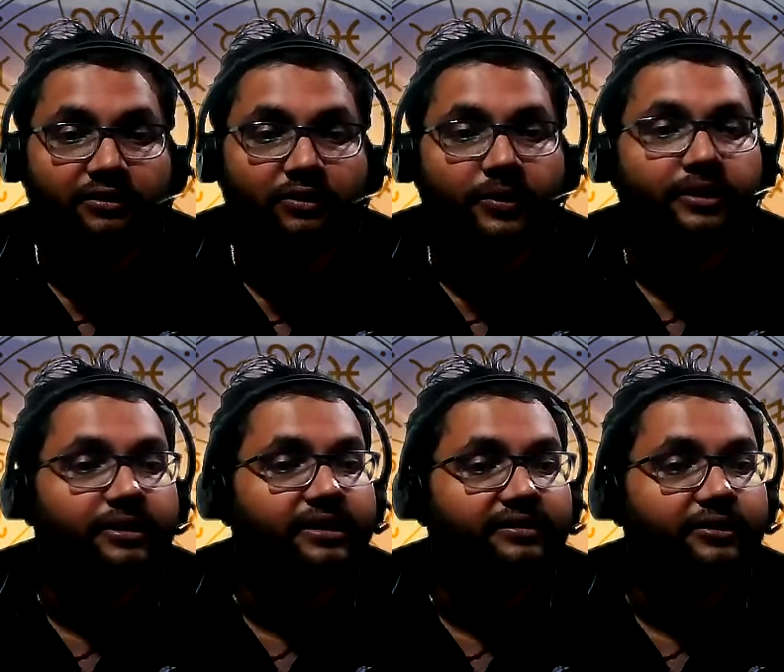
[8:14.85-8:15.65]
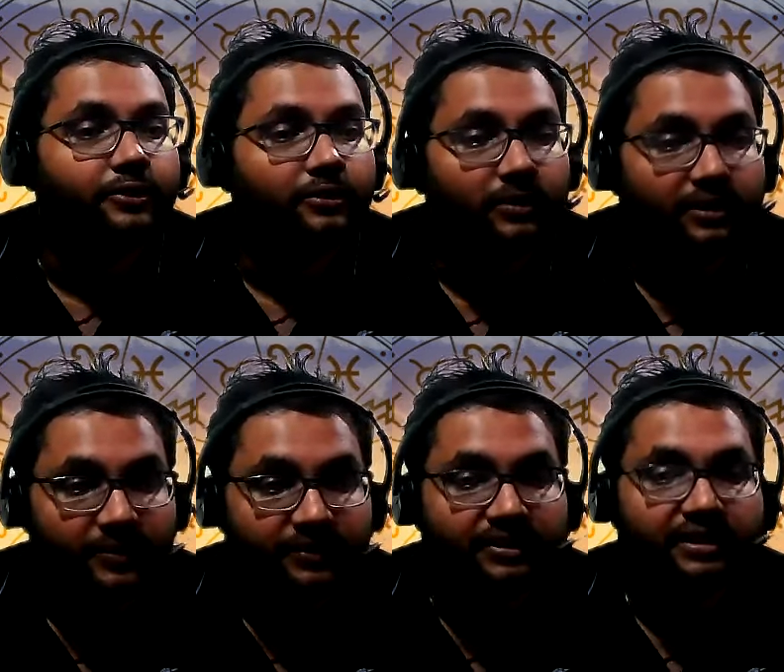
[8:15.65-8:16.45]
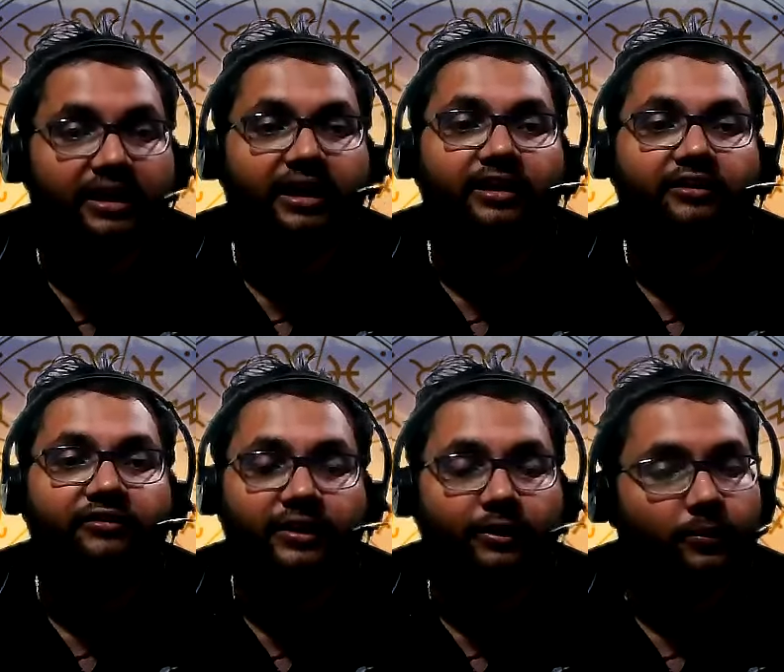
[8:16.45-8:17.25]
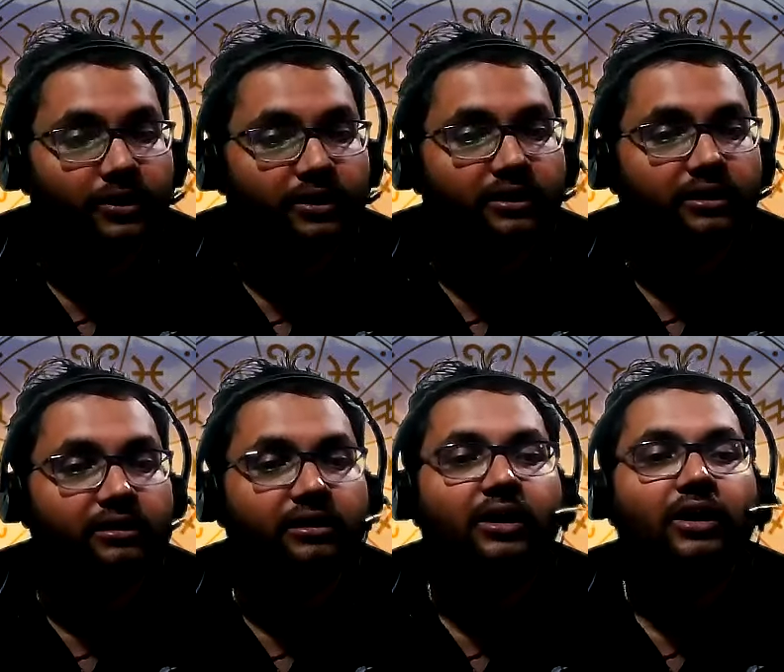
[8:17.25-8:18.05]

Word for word: you know, whether it is in your personal life, in your work,